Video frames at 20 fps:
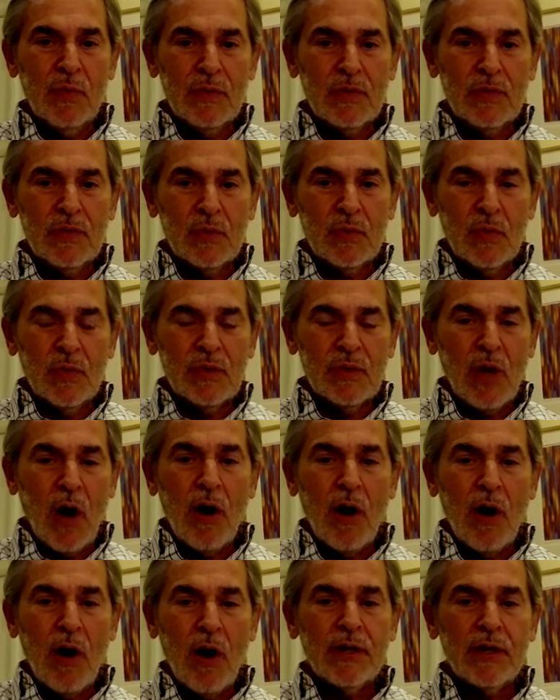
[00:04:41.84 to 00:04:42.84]
was
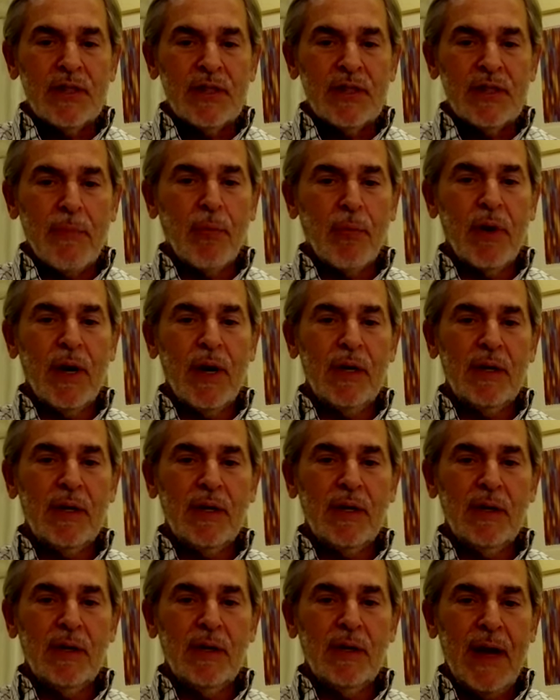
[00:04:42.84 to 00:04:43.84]
hard to separate
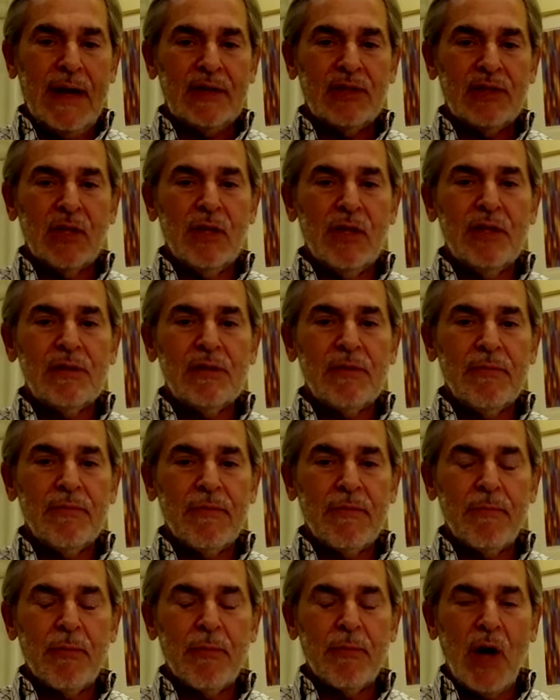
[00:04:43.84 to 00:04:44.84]
nationalism
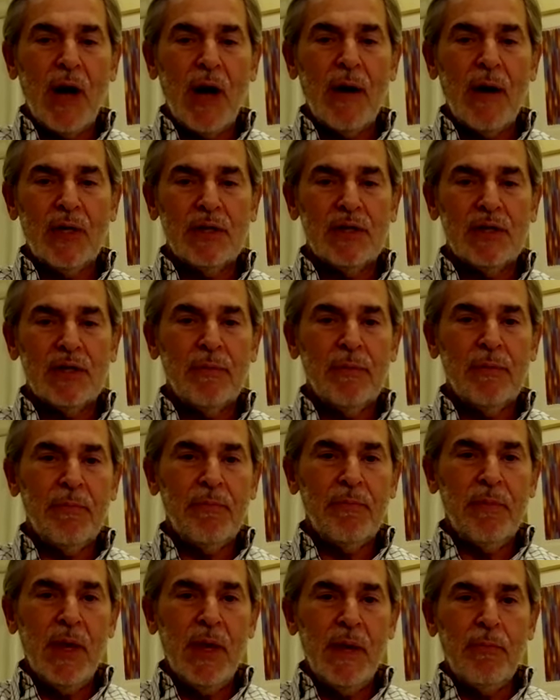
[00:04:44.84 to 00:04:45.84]
from communism. The
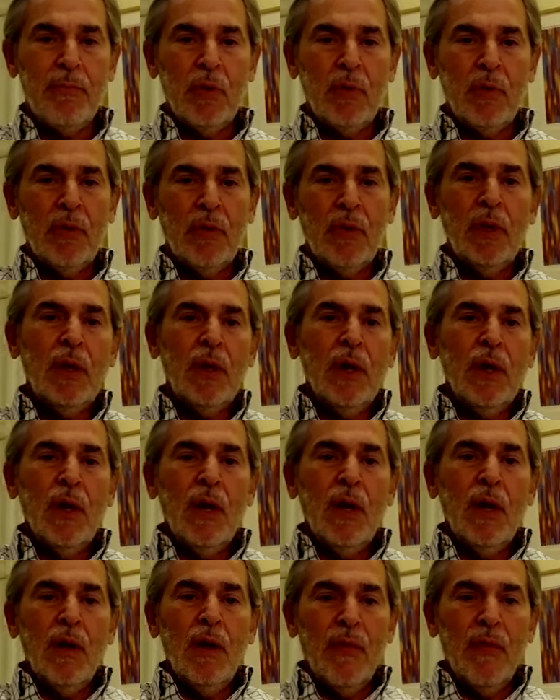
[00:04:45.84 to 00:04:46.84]
people
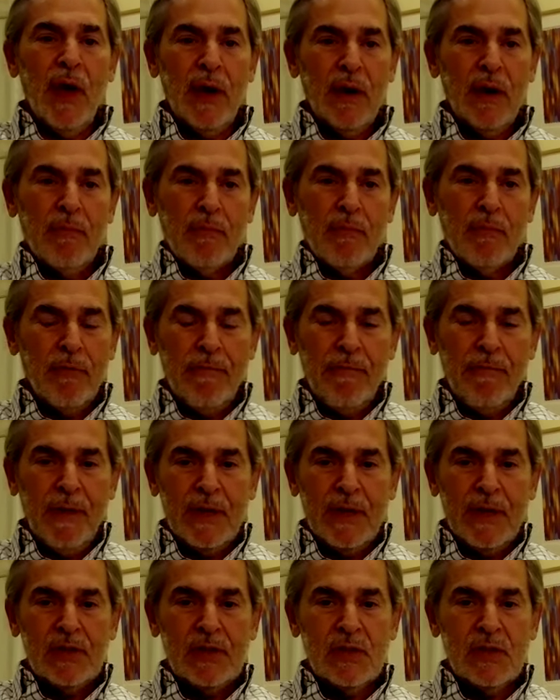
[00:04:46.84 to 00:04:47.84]
that
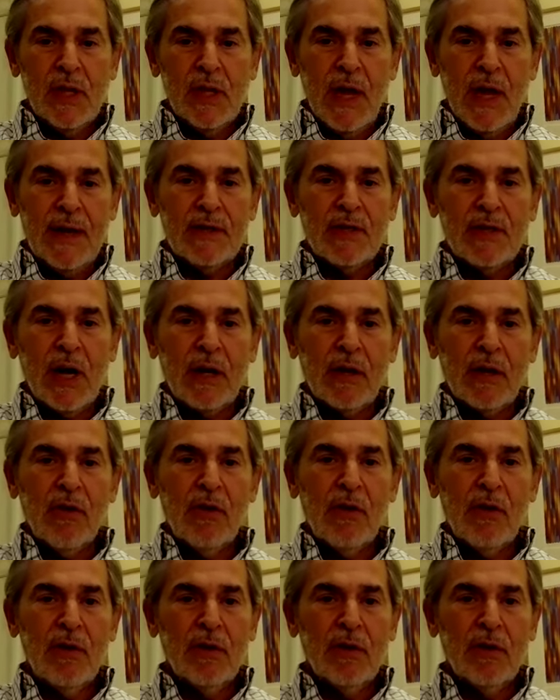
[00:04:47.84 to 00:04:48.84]
professed the
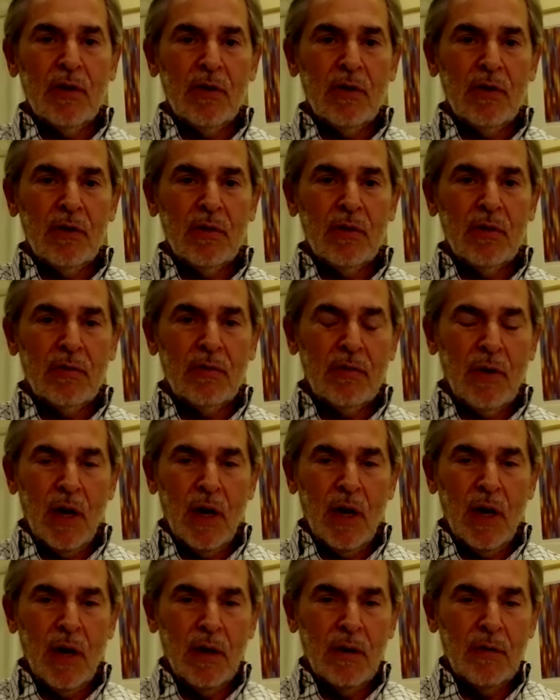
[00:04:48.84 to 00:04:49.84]
anti-colonial
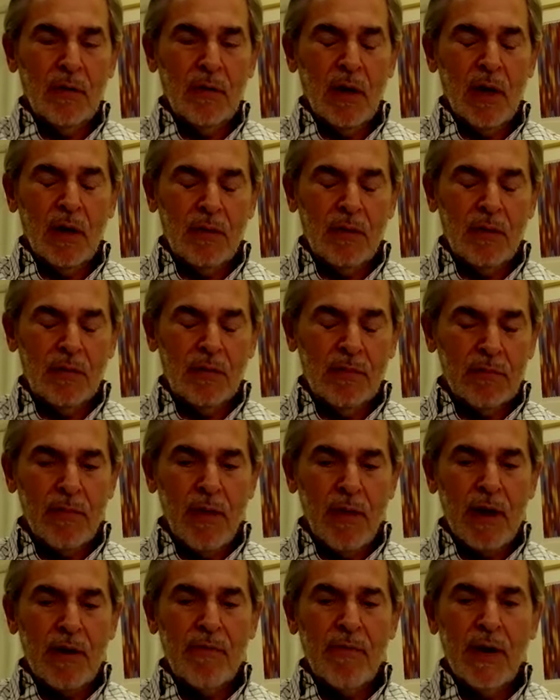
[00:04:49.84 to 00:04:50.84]

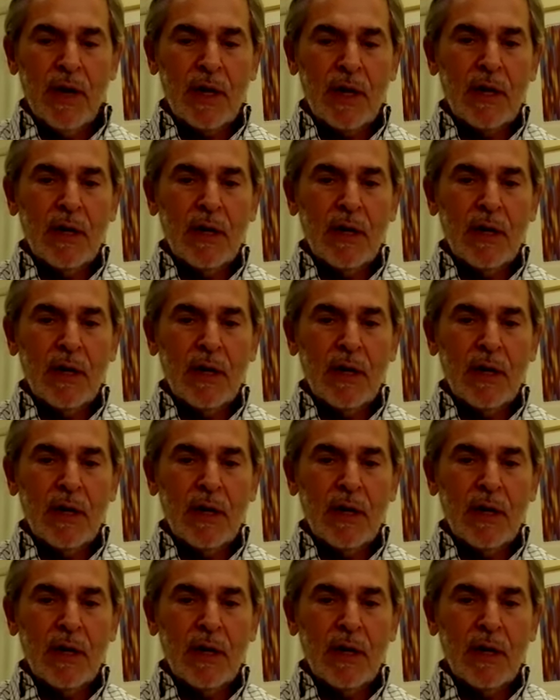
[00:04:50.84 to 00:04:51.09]
rhetoric